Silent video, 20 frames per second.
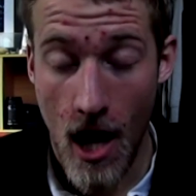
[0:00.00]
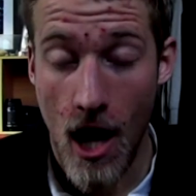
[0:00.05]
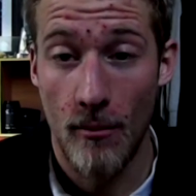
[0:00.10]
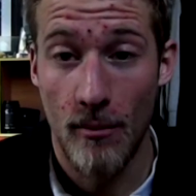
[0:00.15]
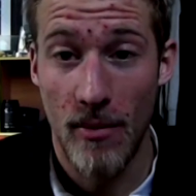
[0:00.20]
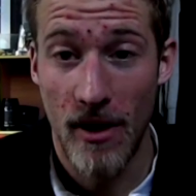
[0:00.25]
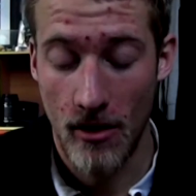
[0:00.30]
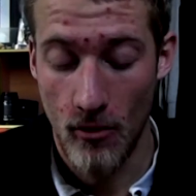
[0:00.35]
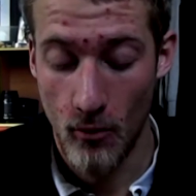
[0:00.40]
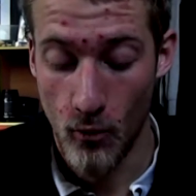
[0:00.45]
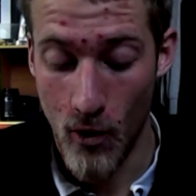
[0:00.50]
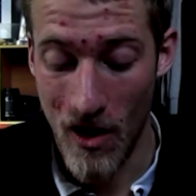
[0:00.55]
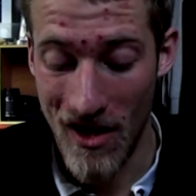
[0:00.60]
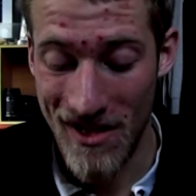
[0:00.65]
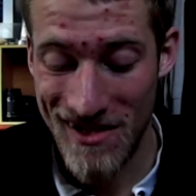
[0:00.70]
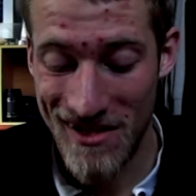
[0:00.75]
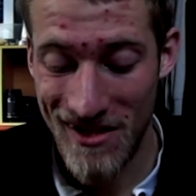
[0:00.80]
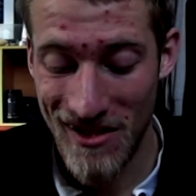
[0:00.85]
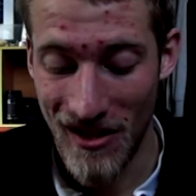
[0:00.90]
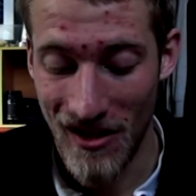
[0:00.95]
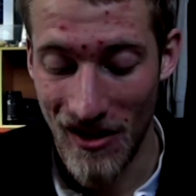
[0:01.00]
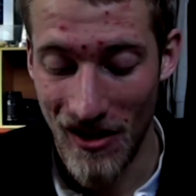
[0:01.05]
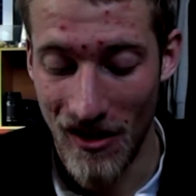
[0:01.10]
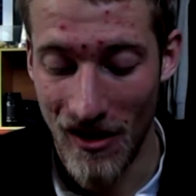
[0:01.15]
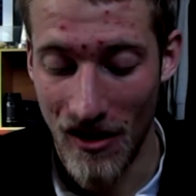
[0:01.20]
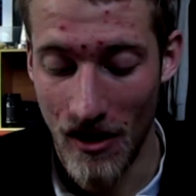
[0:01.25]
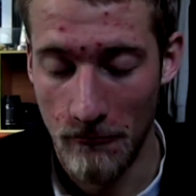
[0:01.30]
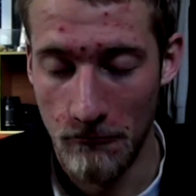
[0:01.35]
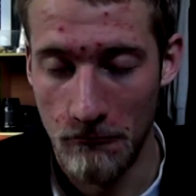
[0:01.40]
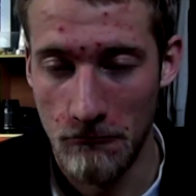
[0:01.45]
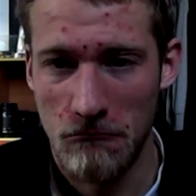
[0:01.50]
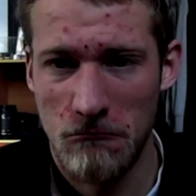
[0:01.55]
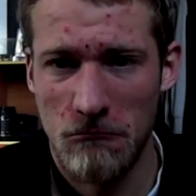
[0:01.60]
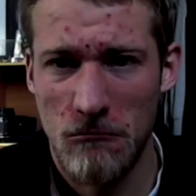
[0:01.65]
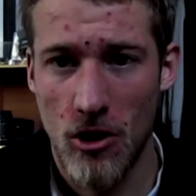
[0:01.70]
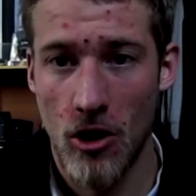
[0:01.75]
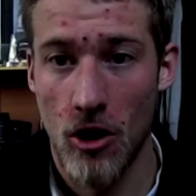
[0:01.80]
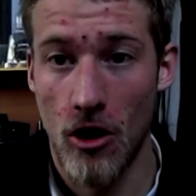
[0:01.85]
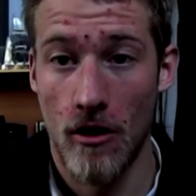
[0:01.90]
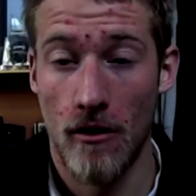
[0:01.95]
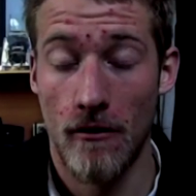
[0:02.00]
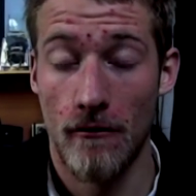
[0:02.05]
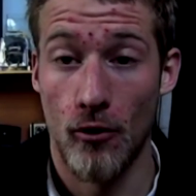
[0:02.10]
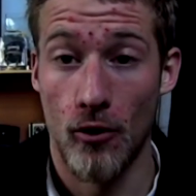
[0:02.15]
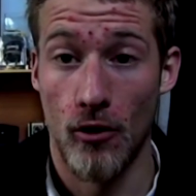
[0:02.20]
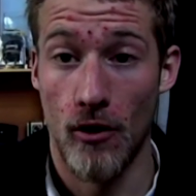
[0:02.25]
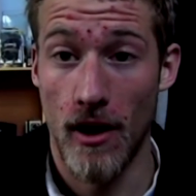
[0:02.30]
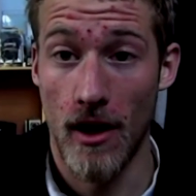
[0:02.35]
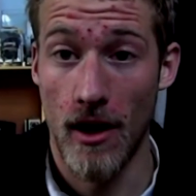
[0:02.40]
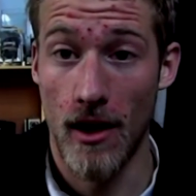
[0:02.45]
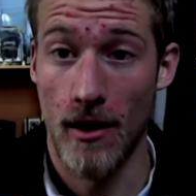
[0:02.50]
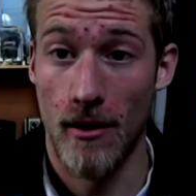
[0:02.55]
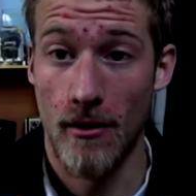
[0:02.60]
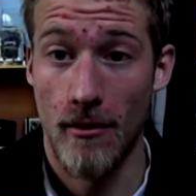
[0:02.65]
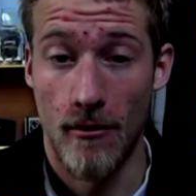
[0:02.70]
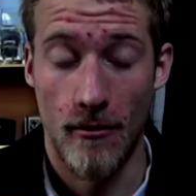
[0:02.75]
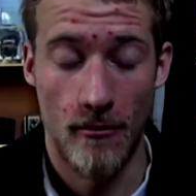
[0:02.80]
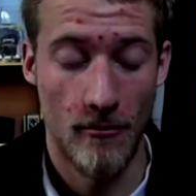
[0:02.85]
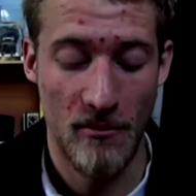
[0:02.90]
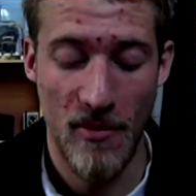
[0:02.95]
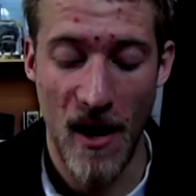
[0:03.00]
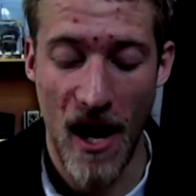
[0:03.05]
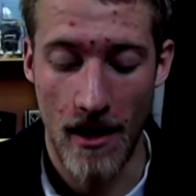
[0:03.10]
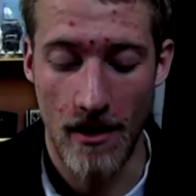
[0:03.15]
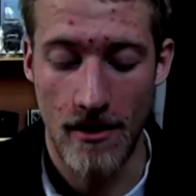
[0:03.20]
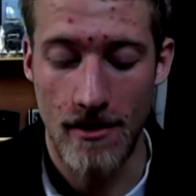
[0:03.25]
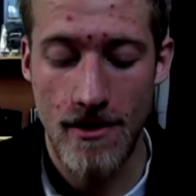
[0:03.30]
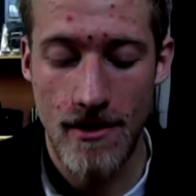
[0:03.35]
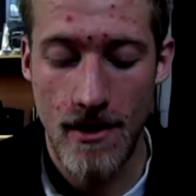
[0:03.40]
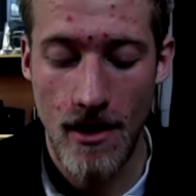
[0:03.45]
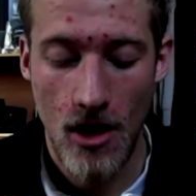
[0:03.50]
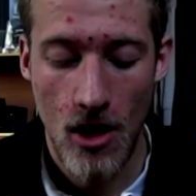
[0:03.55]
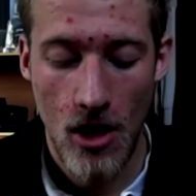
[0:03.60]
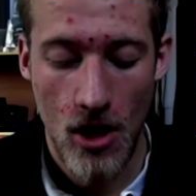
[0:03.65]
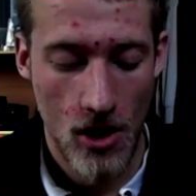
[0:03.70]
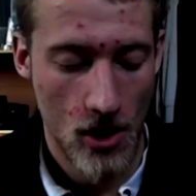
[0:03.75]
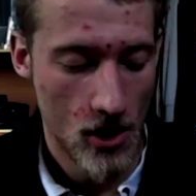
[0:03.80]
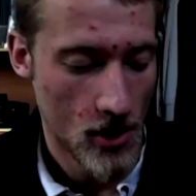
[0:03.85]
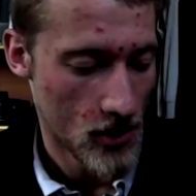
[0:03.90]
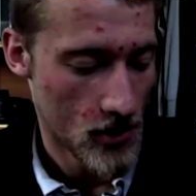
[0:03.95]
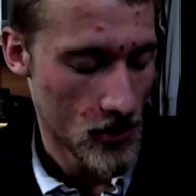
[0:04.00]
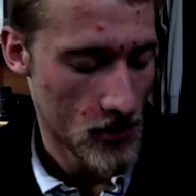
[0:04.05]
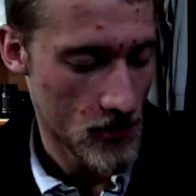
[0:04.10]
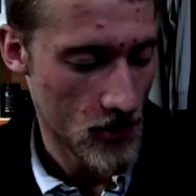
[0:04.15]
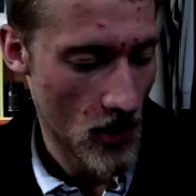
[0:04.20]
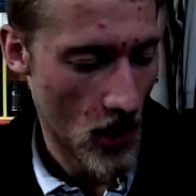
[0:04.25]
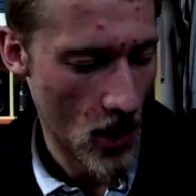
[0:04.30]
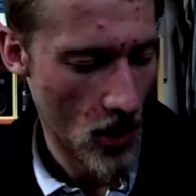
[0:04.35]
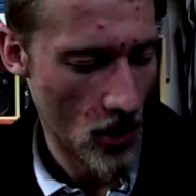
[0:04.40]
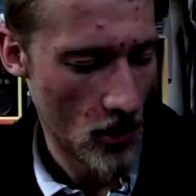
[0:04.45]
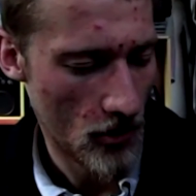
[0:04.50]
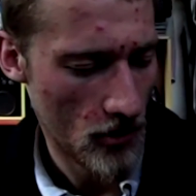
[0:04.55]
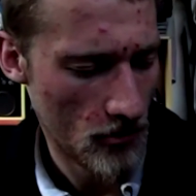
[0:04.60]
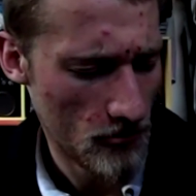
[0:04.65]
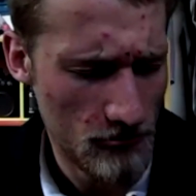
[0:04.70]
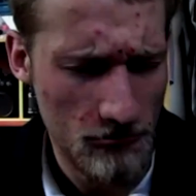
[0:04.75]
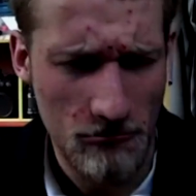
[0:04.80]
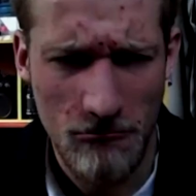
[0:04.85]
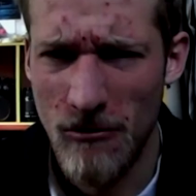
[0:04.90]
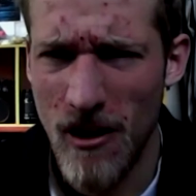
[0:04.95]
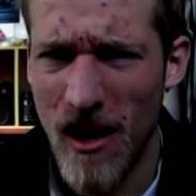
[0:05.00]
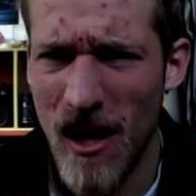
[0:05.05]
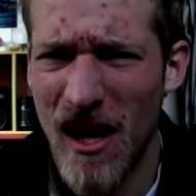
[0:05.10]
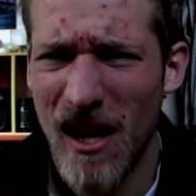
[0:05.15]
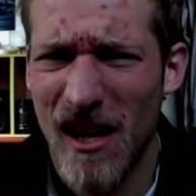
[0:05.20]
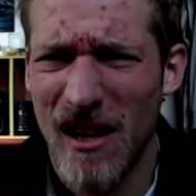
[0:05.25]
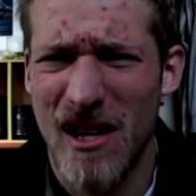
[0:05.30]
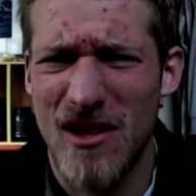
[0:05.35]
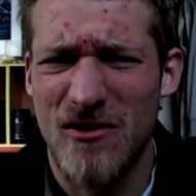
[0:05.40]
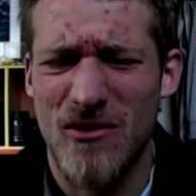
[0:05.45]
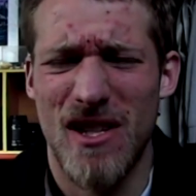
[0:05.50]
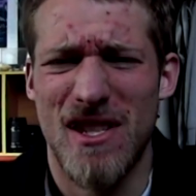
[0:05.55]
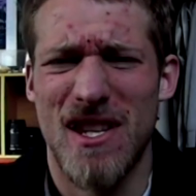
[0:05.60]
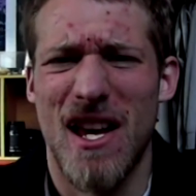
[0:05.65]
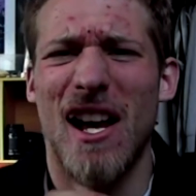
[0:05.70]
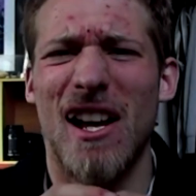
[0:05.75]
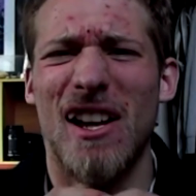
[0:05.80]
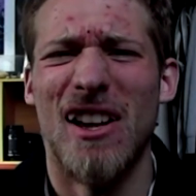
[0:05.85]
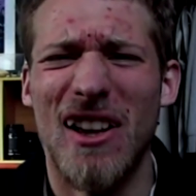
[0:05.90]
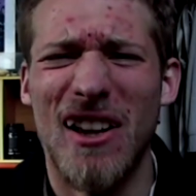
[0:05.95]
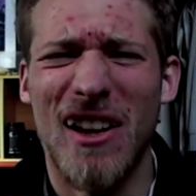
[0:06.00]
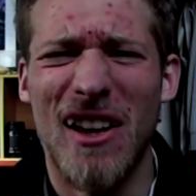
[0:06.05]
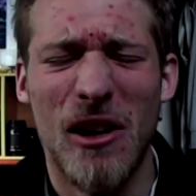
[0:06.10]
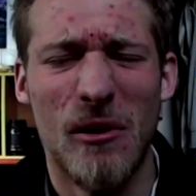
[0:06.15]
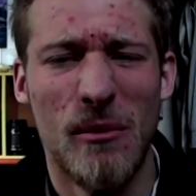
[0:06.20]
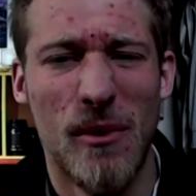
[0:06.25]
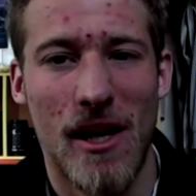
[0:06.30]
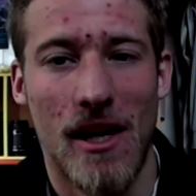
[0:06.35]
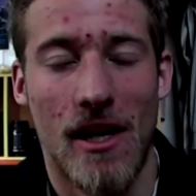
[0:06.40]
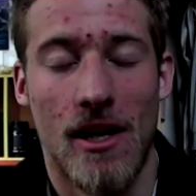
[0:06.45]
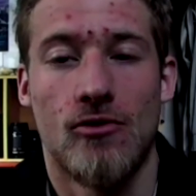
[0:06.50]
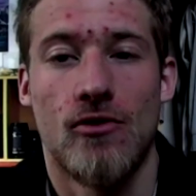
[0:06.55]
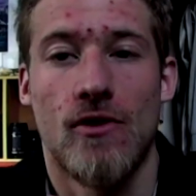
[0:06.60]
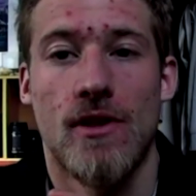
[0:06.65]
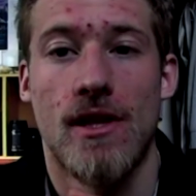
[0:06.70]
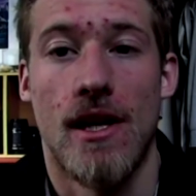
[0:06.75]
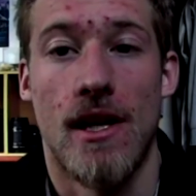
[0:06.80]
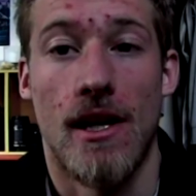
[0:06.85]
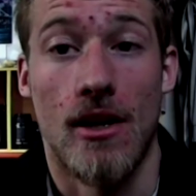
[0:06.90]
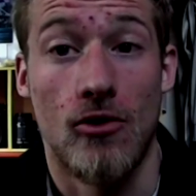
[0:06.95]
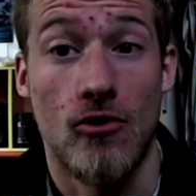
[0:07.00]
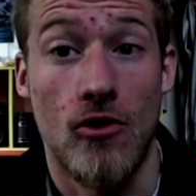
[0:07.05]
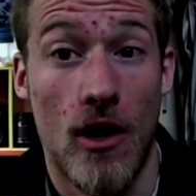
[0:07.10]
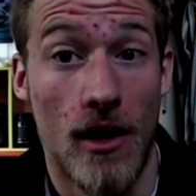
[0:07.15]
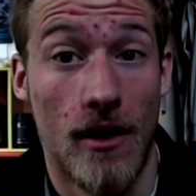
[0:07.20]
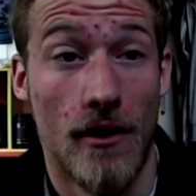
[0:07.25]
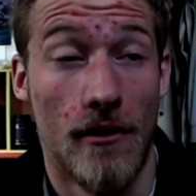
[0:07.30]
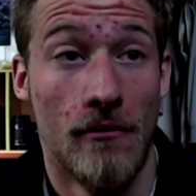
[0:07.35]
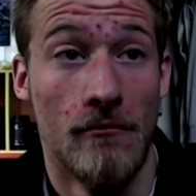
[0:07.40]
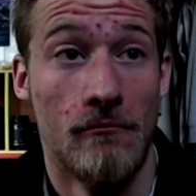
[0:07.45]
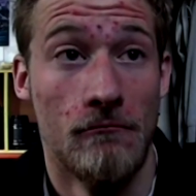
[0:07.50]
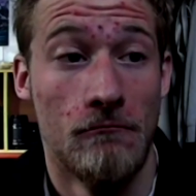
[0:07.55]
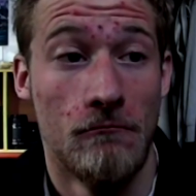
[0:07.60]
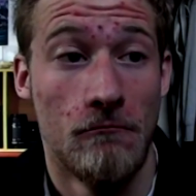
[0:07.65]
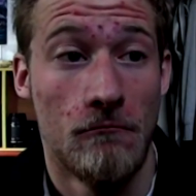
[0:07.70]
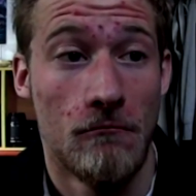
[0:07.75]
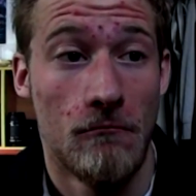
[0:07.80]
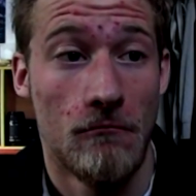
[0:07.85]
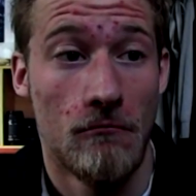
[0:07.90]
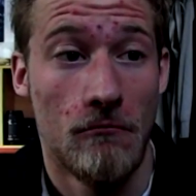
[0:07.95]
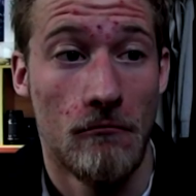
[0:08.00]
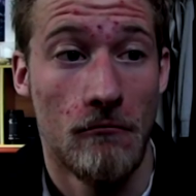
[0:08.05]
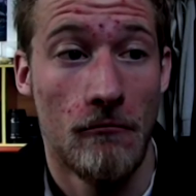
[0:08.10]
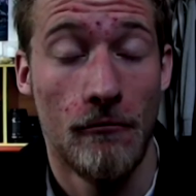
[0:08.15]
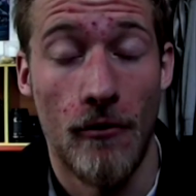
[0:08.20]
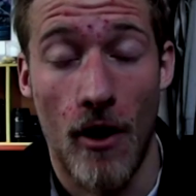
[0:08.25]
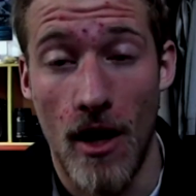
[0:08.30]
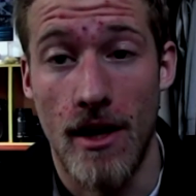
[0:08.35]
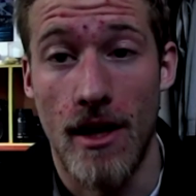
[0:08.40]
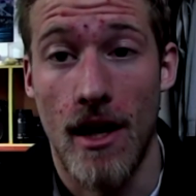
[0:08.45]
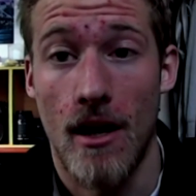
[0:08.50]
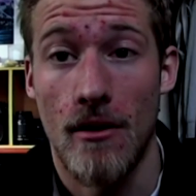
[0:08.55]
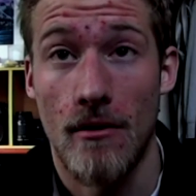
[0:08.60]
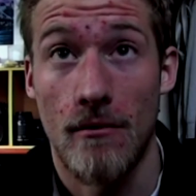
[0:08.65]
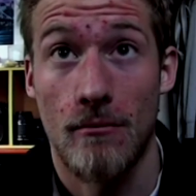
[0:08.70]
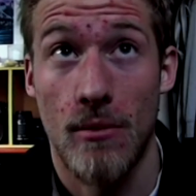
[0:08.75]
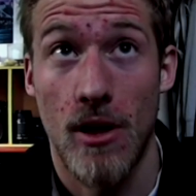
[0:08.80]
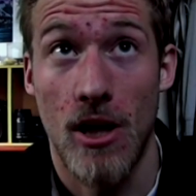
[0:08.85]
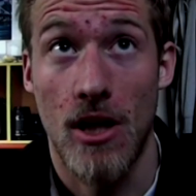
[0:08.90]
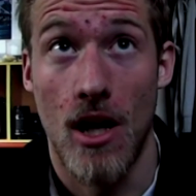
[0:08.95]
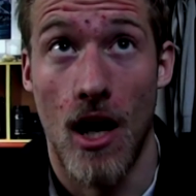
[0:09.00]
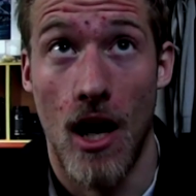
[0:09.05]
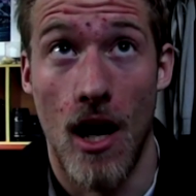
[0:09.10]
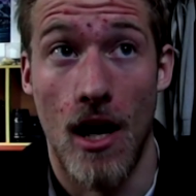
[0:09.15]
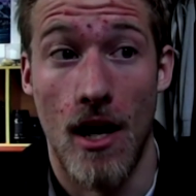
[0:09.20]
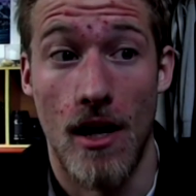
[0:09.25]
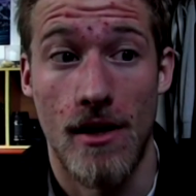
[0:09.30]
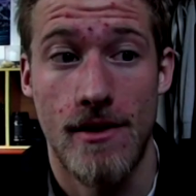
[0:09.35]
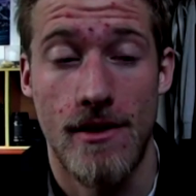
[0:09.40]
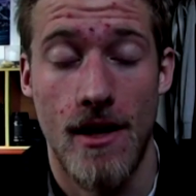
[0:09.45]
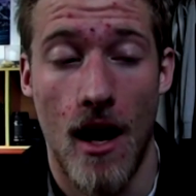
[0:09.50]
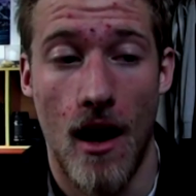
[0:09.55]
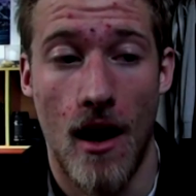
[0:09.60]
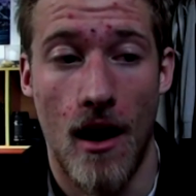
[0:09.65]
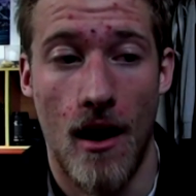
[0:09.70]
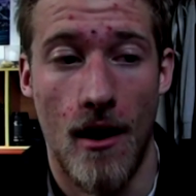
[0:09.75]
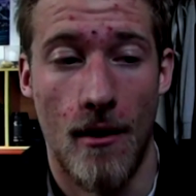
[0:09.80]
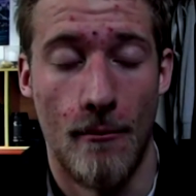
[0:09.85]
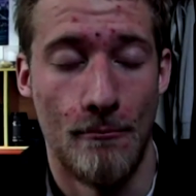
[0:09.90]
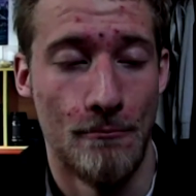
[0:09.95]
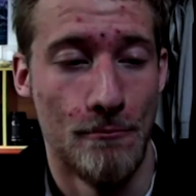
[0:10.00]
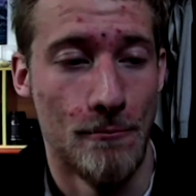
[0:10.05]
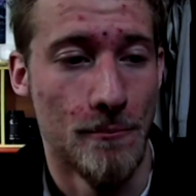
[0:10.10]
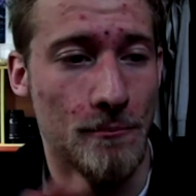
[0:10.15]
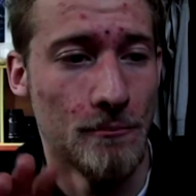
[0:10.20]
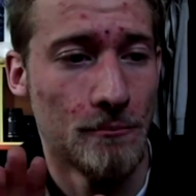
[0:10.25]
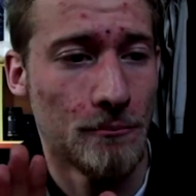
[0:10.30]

big was the curve or the bend? So this was a little bit interesting trying to find out because, oh,